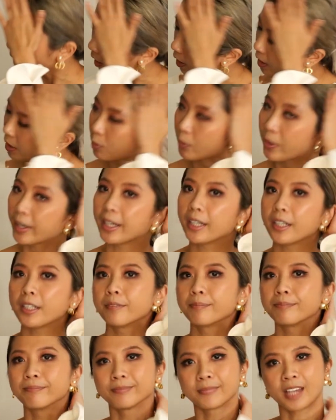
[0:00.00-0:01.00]

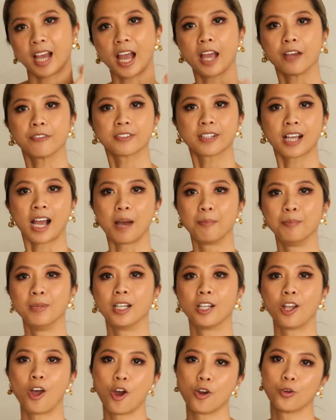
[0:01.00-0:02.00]
Anyway, I have come
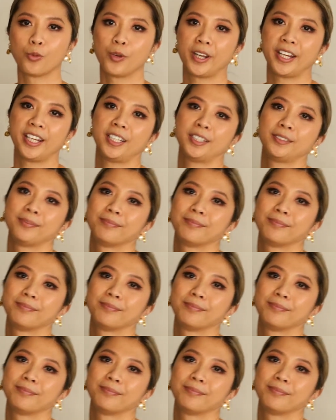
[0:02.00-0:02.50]
a long way.